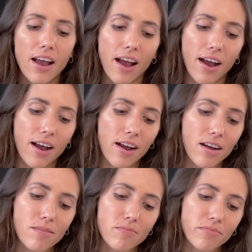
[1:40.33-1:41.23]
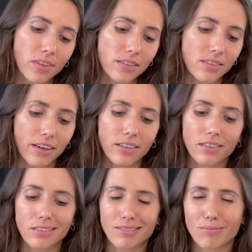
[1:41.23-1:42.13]
things like
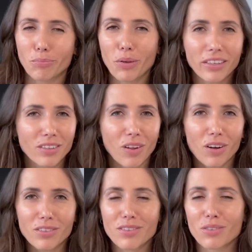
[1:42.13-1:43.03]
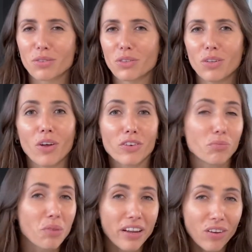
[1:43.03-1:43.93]
blood clots or a lot
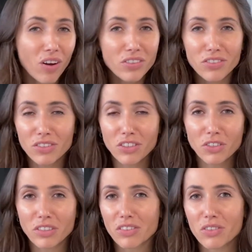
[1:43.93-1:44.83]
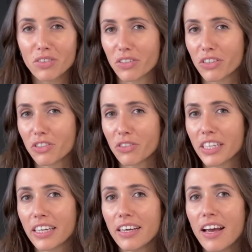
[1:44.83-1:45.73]
of blood loss, during the
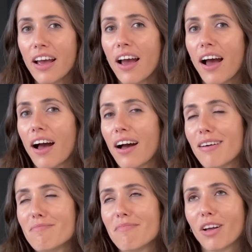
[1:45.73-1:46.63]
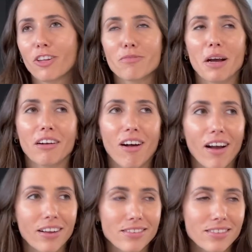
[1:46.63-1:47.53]
surgery. A lot of my
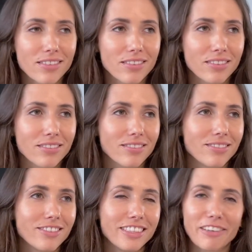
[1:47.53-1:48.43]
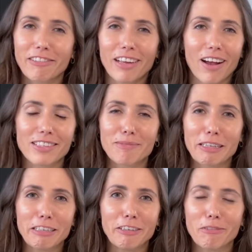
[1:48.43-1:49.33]
clients generally ask
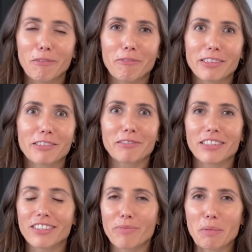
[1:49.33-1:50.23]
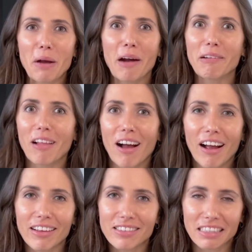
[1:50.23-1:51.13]
me, what's the risk of being
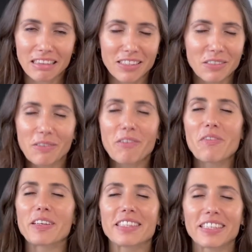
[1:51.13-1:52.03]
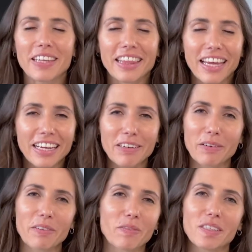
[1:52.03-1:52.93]
paralyzed, and the sort of the first thing you think
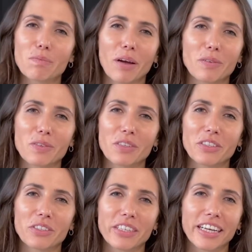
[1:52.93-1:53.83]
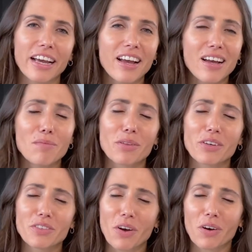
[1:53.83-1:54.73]
with spinal surgery, but
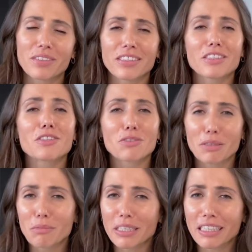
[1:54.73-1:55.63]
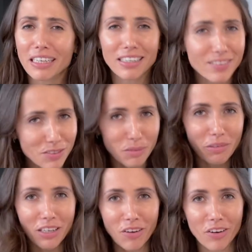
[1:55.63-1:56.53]
those odds are
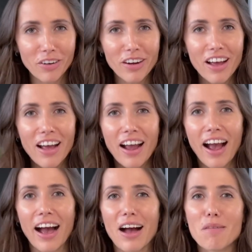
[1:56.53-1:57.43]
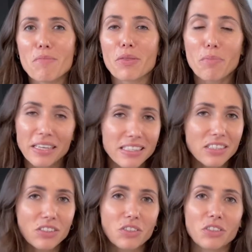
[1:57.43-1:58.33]
extremely low. But the best
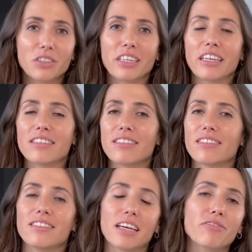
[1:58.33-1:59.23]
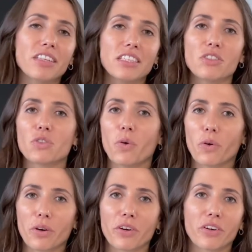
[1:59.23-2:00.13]
thing to do is definitely to
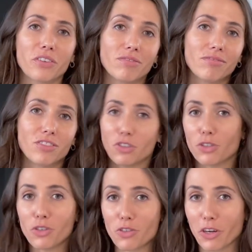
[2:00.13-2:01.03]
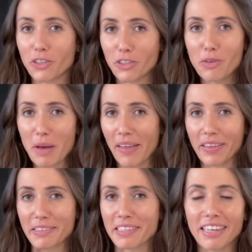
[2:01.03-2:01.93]
talk to your surgeon about
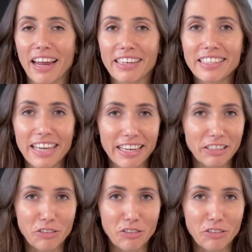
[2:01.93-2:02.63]
this and get,